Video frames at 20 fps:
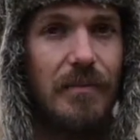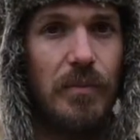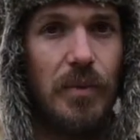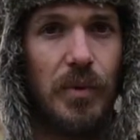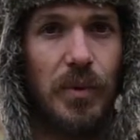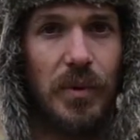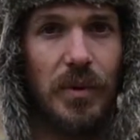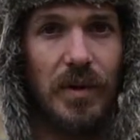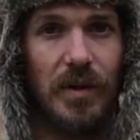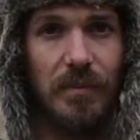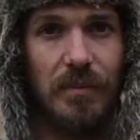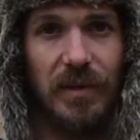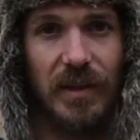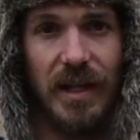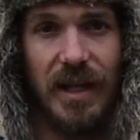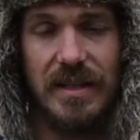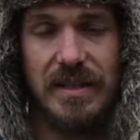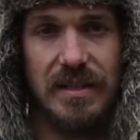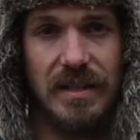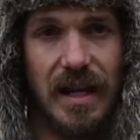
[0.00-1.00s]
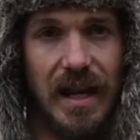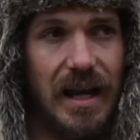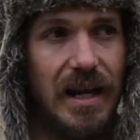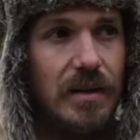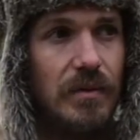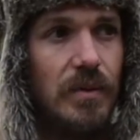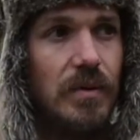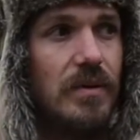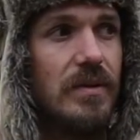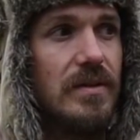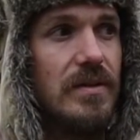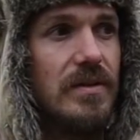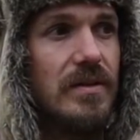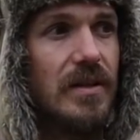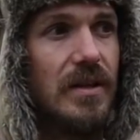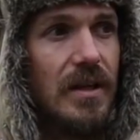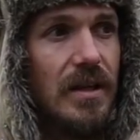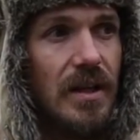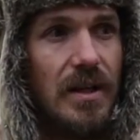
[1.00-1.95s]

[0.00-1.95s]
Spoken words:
more plants and animals